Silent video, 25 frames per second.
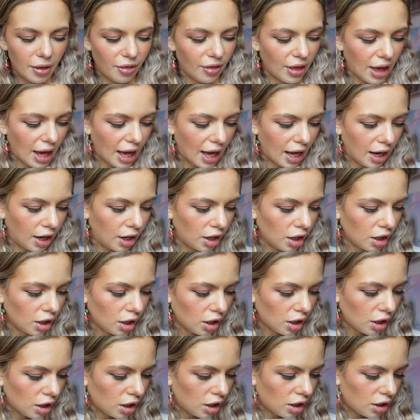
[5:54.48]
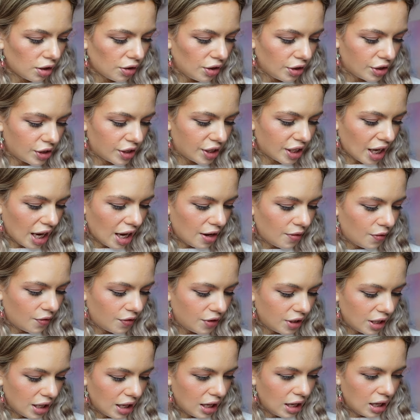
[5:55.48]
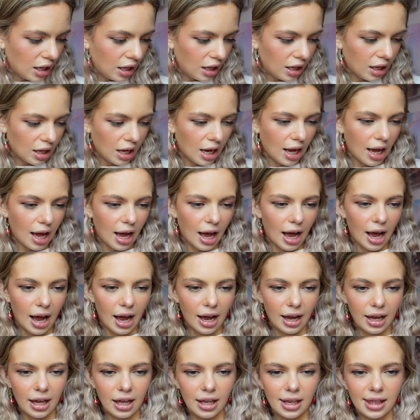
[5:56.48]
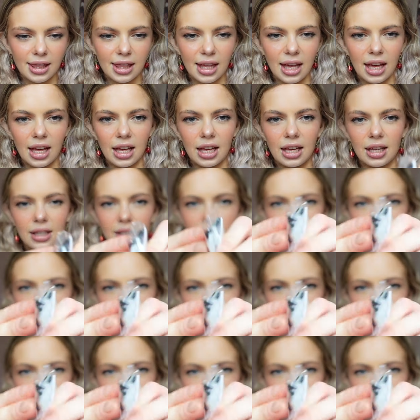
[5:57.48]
and then the safety eye thing.